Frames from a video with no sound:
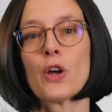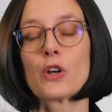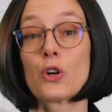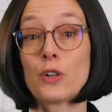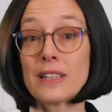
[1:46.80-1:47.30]

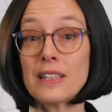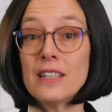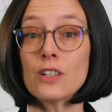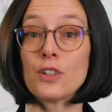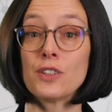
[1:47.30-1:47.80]

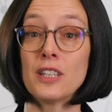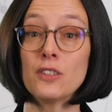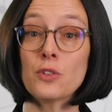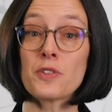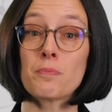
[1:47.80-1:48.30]
Currently,
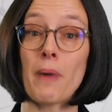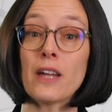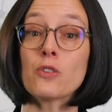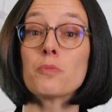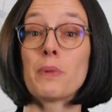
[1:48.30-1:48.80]
continuous
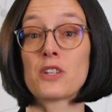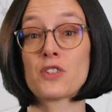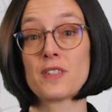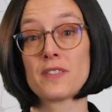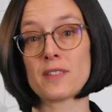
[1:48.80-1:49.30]
micro-batch
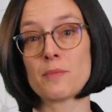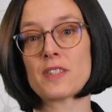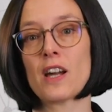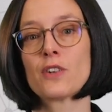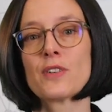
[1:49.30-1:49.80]

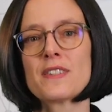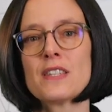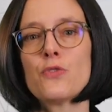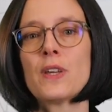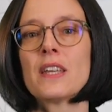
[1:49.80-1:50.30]
systems are
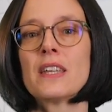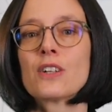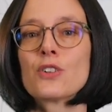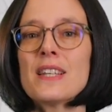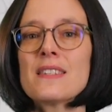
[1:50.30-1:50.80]
receiving
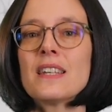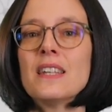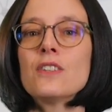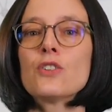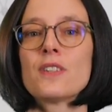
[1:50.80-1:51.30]
increasing
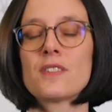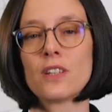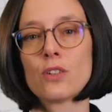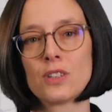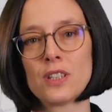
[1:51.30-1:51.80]
interest
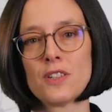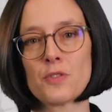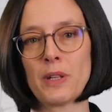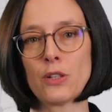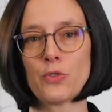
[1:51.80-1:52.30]
in
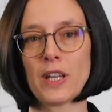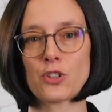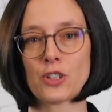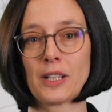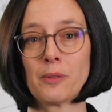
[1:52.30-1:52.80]
continuous
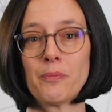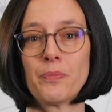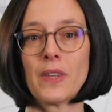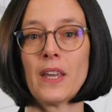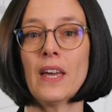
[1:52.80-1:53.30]
manufacturing.
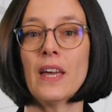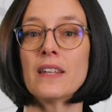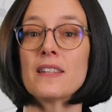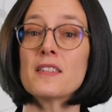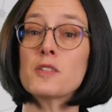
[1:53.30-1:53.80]

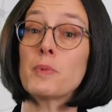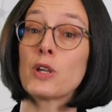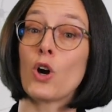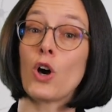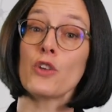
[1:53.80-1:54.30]
This is
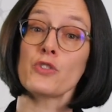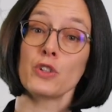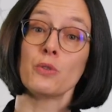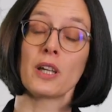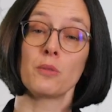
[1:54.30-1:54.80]
because
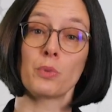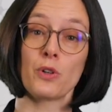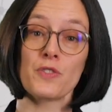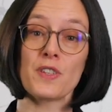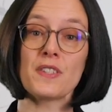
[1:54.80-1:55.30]
you can
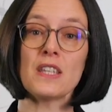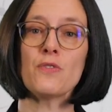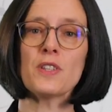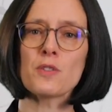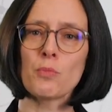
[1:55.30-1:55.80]
process
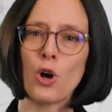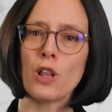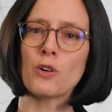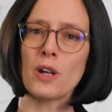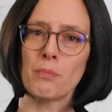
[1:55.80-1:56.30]
even
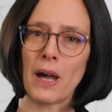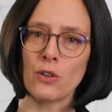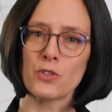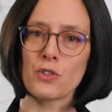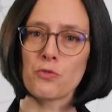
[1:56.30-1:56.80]
smaller
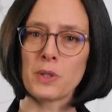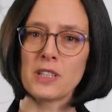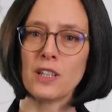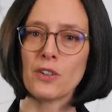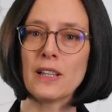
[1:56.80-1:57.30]
amounts of
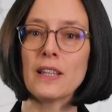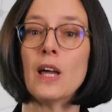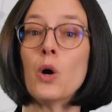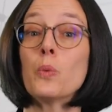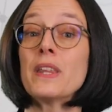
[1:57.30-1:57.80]
material
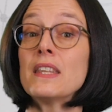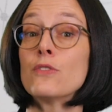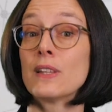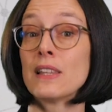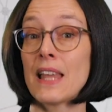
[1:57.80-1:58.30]
with
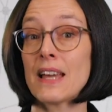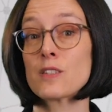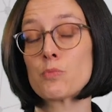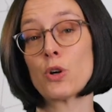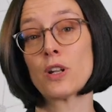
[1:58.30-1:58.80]
even
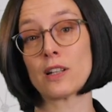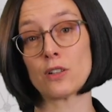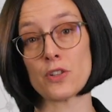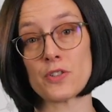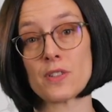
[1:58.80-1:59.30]
less product
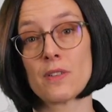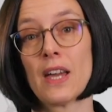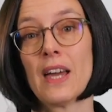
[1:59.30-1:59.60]
loss.